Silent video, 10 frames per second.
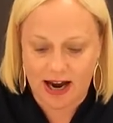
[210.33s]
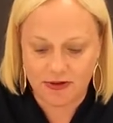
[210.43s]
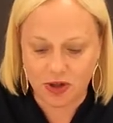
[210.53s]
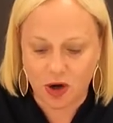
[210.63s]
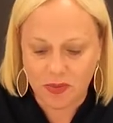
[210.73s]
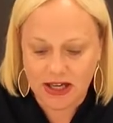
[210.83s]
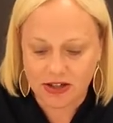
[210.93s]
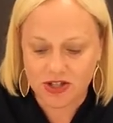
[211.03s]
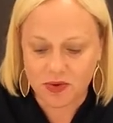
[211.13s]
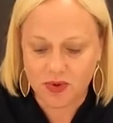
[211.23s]
After all,
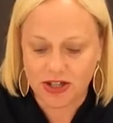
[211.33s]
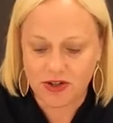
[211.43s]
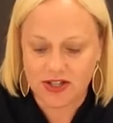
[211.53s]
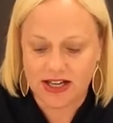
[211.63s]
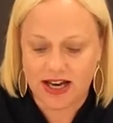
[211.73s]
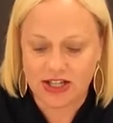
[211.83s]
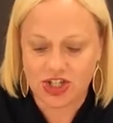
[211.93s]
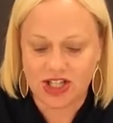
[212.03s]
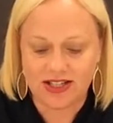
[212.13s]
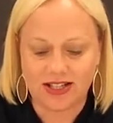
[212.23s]
Peter's the one who denies
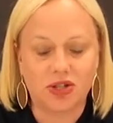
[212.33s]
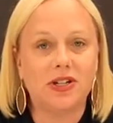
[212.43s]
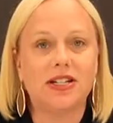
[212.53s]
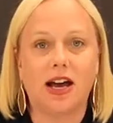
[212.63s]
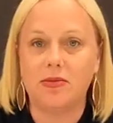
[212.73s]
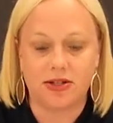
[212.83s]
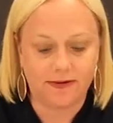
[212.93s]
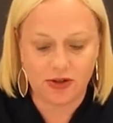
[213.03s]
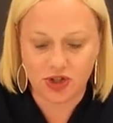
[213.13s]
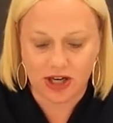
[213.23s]
Jesus 3 times a
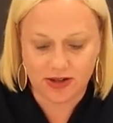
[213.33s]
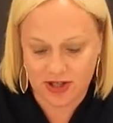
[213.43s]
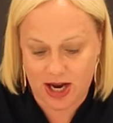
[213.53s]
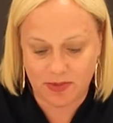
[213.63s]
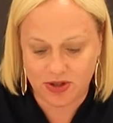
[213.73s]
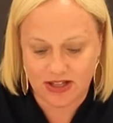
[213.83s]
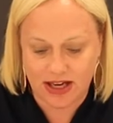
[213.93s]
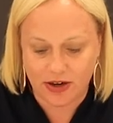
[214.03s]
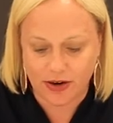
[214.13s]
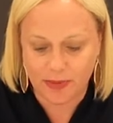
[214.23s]
few chapters
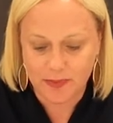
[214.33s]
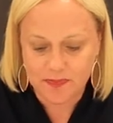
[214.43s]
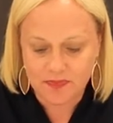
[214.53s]
later.